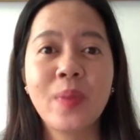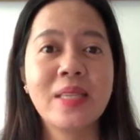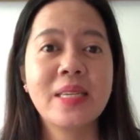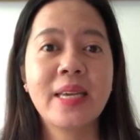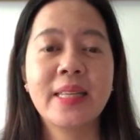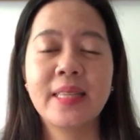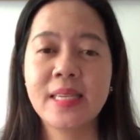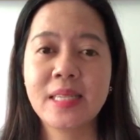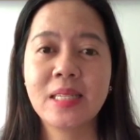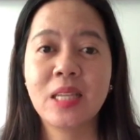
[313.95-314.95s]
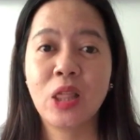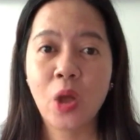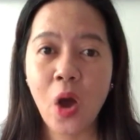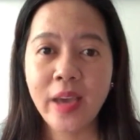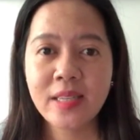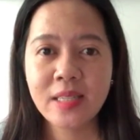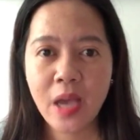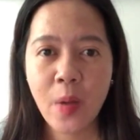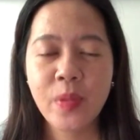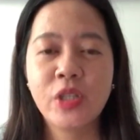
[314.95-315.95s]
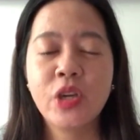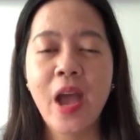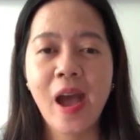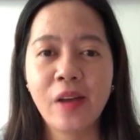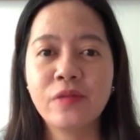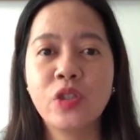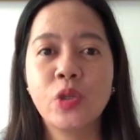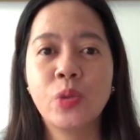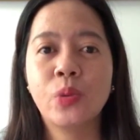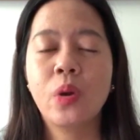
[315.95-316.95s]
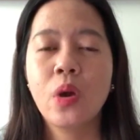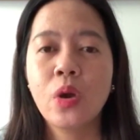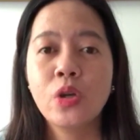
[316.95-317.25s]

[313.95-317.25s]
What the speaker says: Basically, this is the law exam that you have to